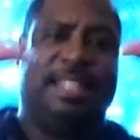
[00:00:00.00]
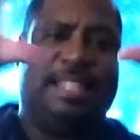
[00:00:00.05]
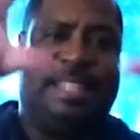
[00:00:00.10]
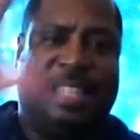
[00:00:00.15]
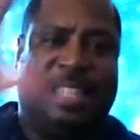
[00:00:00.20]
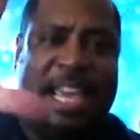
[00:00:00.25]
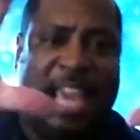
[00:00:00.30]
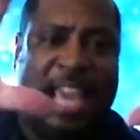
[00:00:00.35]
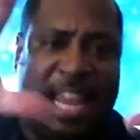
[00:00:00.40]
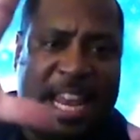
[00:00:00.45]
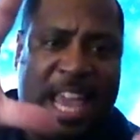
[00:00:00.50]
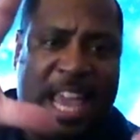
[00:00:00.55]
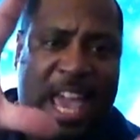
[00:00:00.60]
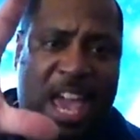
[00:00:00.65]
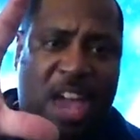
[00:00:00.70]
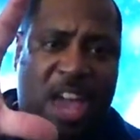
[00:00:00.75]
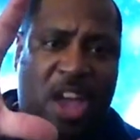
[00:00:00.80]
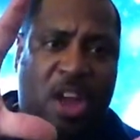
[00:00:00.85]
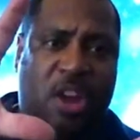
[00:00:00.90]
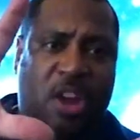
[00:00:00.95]
Ten
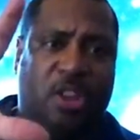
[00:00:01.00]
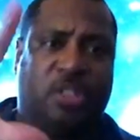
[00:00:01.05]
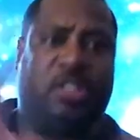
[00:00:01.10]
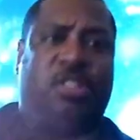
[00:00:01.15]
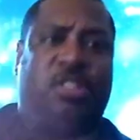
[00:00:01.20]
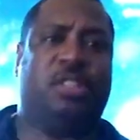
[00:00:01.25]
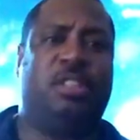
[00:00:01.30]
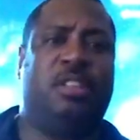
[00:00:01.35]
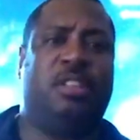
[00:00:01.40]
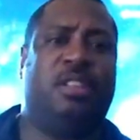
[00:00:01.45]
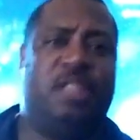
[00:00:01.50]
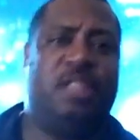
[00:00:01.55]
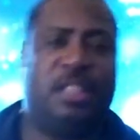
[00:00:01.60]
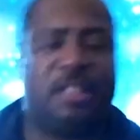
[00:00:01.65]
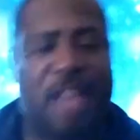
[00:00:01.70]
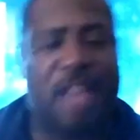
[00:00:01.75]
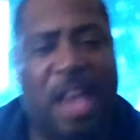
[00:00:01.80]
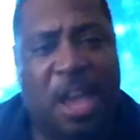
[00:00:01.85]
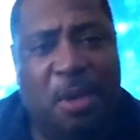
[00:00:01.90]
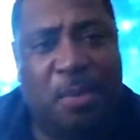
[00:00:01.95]
years! This
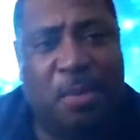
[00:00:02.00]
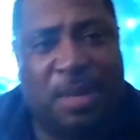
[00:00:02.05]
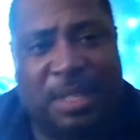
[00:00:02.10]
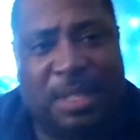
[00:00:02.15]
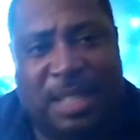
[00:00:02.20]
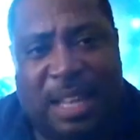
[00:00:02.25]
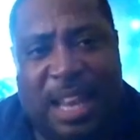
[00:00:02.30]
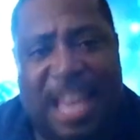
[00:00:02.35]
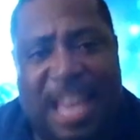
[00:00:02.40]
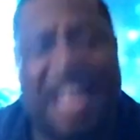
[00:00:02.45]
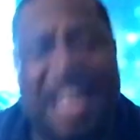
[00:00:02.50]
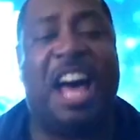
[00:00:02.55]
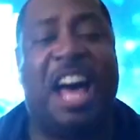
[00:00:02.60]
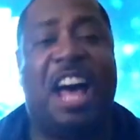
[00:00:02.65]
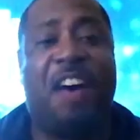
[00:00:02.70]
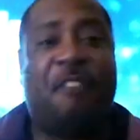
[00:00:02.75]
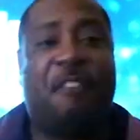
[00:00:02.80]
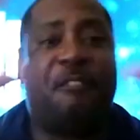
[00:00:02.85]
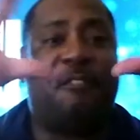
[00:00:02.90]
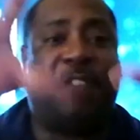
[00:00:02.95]
game was delayed
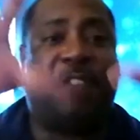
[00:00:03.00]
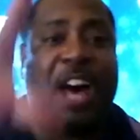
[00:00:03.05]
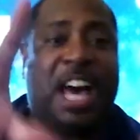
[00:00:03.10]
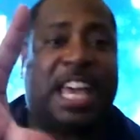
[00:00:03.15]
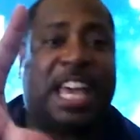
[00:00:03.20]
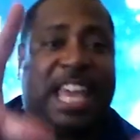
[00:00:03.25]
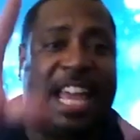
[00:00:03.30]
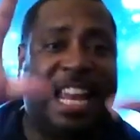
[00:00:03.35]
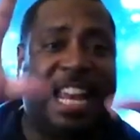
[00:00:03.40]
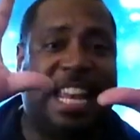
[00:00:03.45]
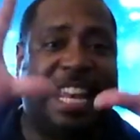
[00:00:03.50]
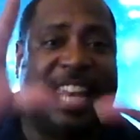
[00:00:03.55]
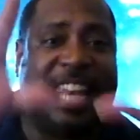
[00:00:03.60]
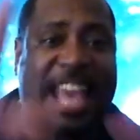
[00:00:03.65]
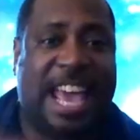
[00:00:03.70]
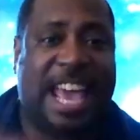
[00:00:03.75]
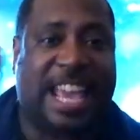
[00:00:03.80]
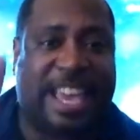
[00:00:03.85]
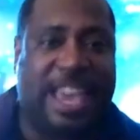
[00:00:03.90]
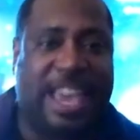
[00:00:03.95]
a fucking
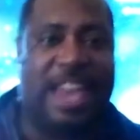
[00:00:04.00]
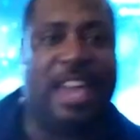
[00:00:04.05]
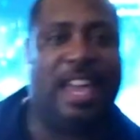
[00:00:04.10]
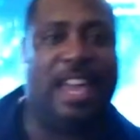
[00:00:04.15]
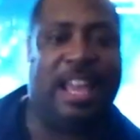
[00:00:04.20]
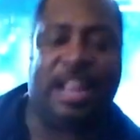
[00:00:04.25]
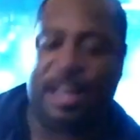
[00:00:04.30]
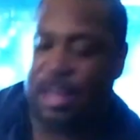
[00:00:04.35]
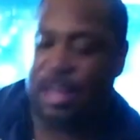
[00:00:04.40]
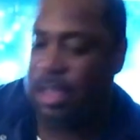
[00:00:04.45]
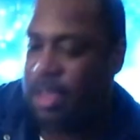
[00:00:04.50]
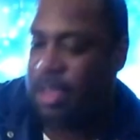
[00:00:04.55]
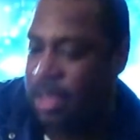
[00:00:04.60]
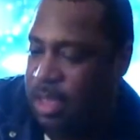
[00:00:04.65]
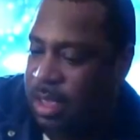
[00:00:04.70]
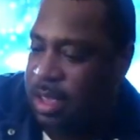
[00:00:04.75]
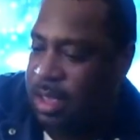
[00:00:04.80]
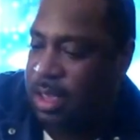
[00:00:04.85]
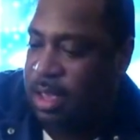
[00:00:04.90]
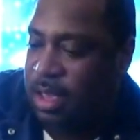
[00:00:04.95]
decade.
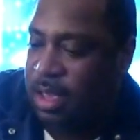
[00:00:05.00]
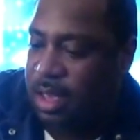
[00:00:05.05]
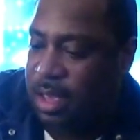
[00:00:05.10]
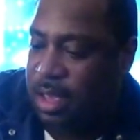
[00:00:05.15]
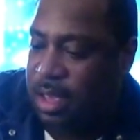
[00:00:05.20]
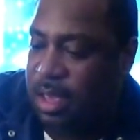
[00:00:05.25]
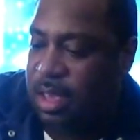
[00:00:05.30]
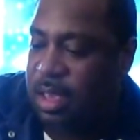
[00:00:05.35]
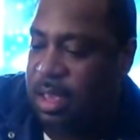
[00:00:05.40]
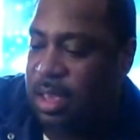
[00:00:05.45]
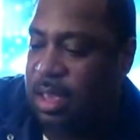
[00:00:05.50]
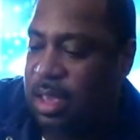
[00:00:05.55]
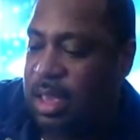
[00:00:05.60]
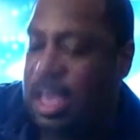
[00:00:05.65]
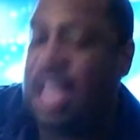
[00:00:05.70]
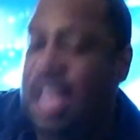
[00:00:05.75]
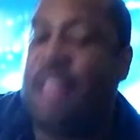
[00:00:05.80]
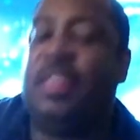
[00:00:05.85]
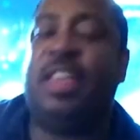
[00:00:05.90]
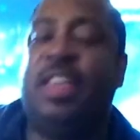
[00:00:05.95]

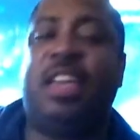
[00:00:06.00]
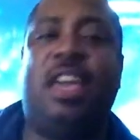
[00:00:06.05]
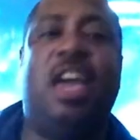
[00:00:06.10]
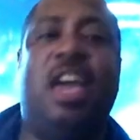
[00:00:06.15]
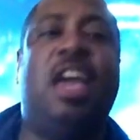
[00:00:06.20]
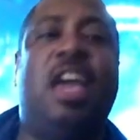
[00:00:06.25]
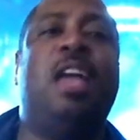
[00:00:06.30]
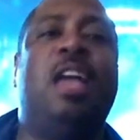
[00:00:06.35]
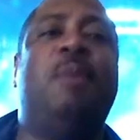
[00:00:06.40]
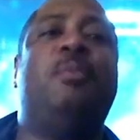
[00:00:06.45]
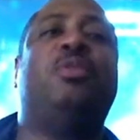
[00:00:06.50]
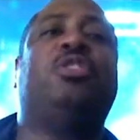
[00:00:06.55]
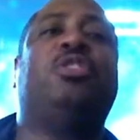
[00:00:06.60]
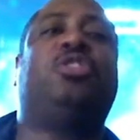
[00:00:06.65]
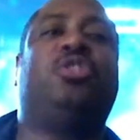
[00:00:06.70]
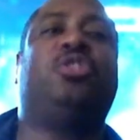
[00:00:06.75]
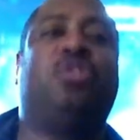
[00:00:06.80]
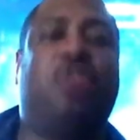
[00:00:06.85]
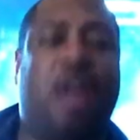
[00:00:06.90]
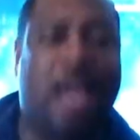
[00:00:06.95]
And the game
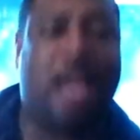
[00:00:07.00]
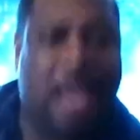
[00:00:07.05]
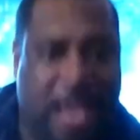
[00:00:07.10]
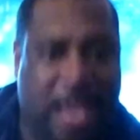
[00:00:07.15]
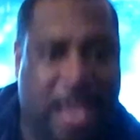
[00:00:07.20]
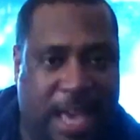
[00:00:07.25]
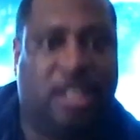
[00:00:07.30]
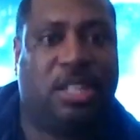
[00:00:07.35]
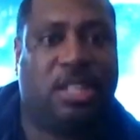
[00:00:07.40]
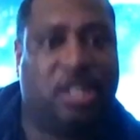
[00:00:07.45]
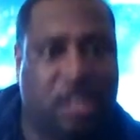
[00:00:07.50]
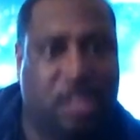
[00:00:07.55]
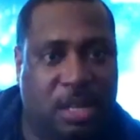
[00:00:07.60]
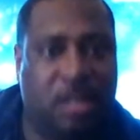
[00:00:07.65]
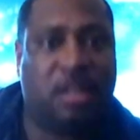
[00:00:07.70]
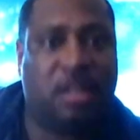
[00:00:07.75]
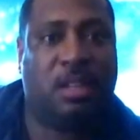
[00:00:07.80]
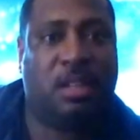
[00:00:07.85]
was trash.